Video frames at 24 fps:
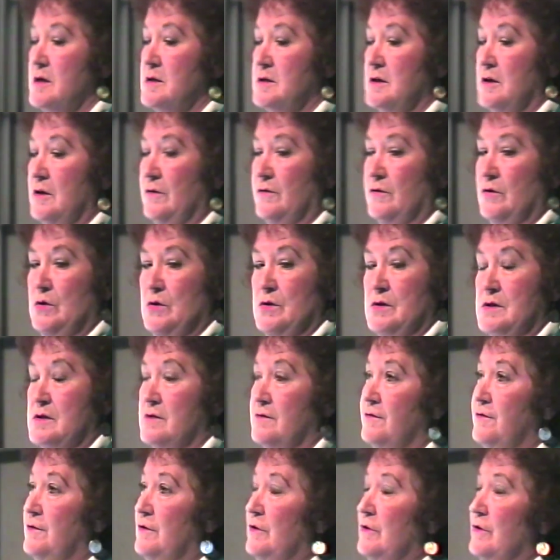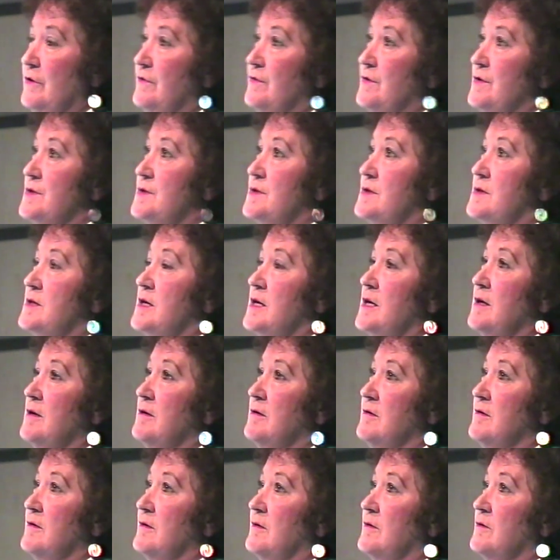So of course the 4 of us
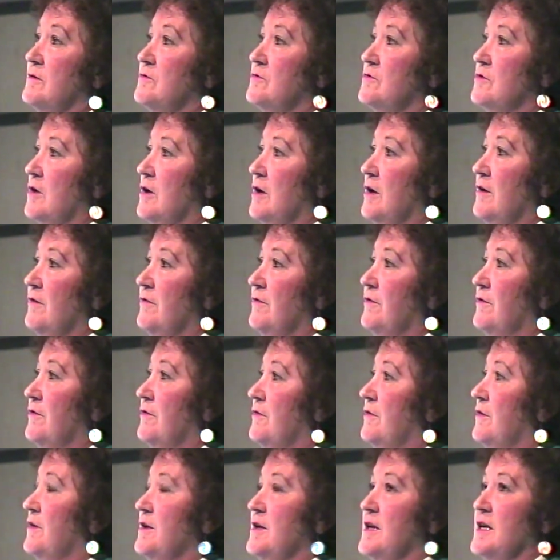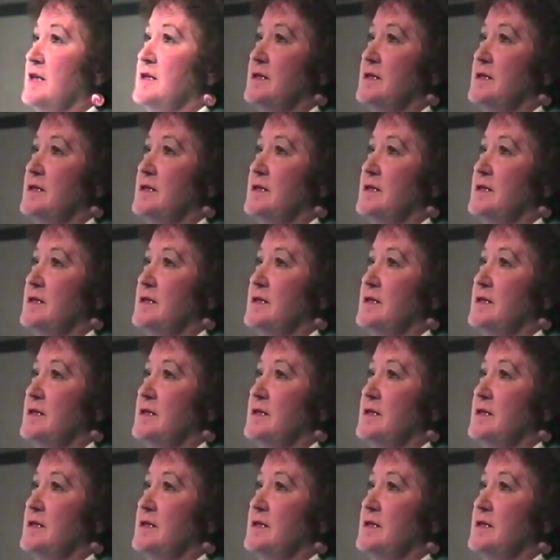then drive for the